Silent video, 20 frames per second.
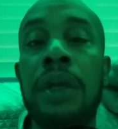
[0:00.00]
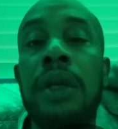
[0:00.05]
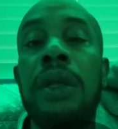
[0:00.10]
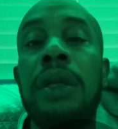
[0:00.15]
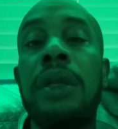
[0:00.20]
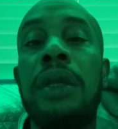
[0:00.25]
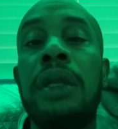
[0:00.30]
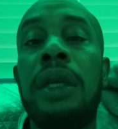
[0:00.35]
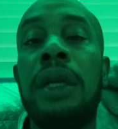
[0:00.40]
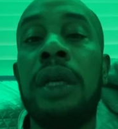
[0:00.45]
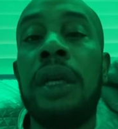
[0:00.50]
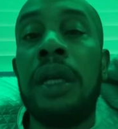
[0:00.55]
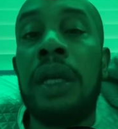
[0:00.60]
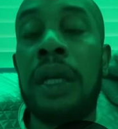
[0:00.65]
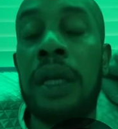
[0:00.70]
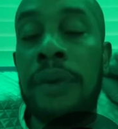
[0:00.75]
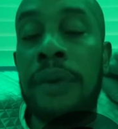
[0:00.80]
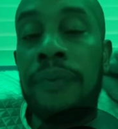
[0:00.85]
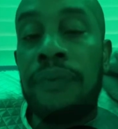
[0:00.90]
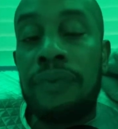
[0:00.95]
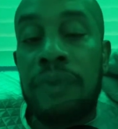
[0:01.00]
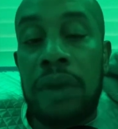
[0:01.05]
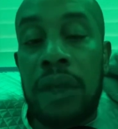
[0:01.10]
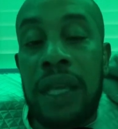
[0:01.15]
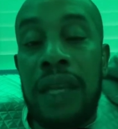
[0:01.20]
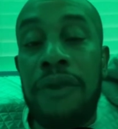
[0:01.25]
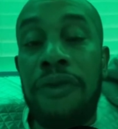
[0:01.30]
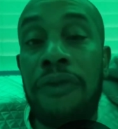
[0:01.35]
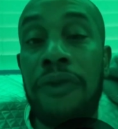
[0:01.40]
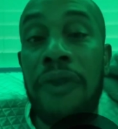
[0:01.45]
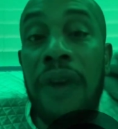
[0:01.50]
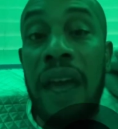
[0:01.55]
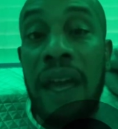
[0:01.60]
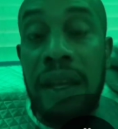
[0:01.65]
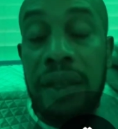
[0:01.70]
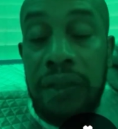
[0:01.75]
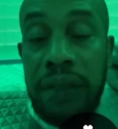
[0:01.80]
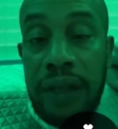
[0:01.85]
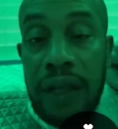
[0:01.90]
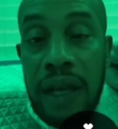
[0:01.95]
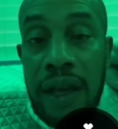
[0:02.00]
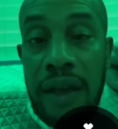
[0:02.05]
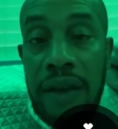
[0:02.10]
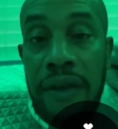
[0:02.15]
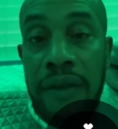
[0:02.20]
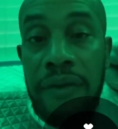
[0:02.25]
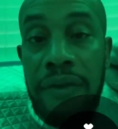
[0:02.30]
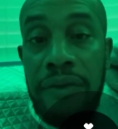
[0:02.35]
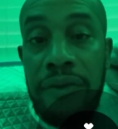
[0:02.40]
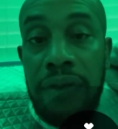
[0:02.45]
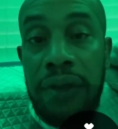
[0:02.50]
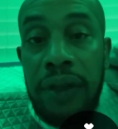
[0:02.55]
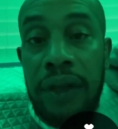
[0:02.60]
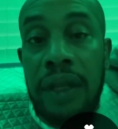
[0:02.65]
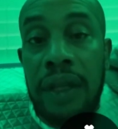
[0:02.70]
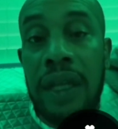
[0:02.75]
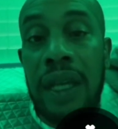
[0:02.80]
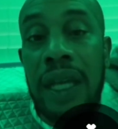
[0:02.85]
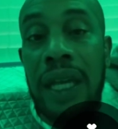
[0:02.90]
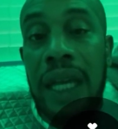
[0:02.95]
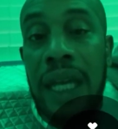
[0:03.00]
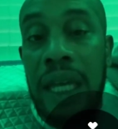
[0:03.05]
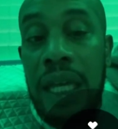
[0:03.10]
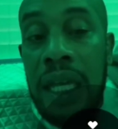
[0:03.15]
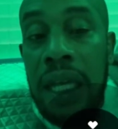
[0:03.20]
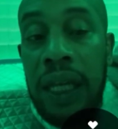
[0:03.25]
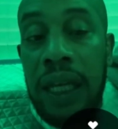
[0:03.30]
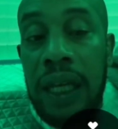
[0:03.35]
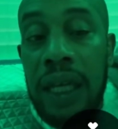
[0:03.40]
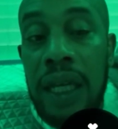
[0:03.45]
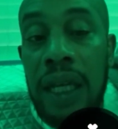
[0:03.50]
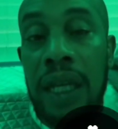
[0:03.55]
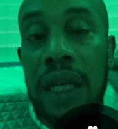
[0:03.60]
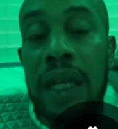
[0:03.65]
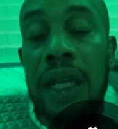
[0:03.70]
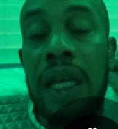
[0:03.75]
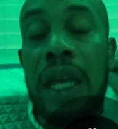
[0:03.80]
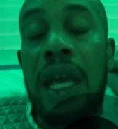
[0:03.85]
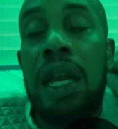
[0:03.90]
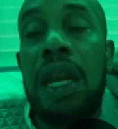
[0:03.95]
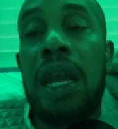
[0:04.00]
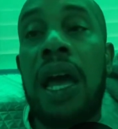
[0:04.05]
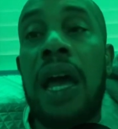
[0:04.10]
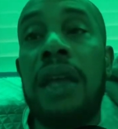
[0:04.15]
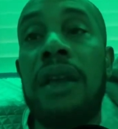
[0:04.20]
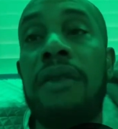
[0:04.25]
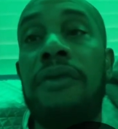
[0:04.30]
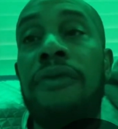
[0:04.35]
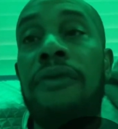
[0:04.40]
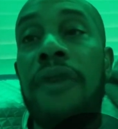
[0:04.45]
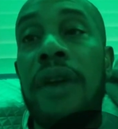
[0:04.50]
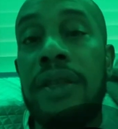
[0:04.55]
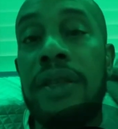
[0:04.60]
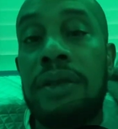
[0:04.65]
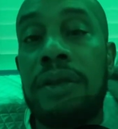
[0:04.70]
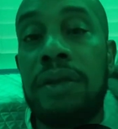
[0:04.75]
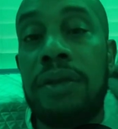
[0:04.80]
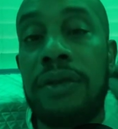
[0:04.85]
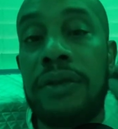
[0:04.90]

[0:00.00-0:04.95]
the effects of the heat, and how your vessels